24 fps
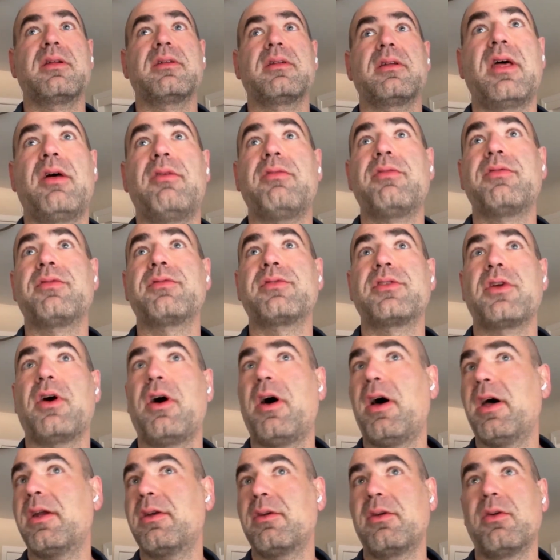
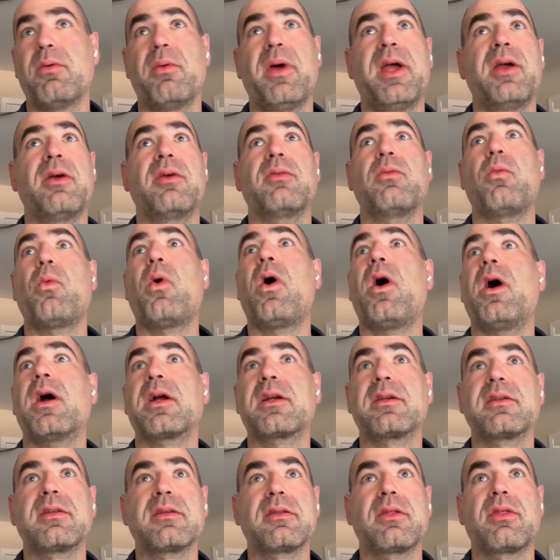self-taught in a way or
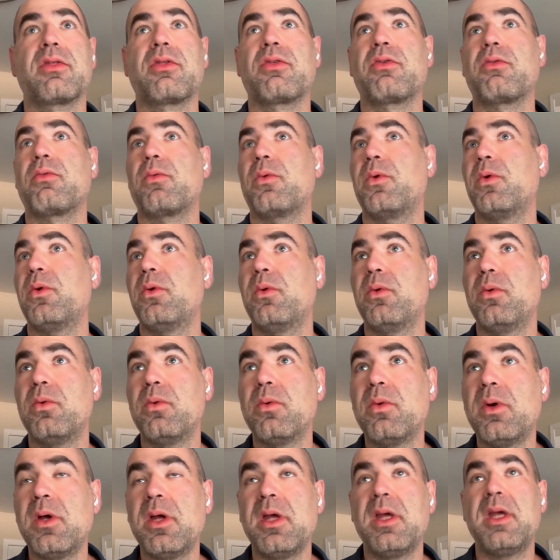walked through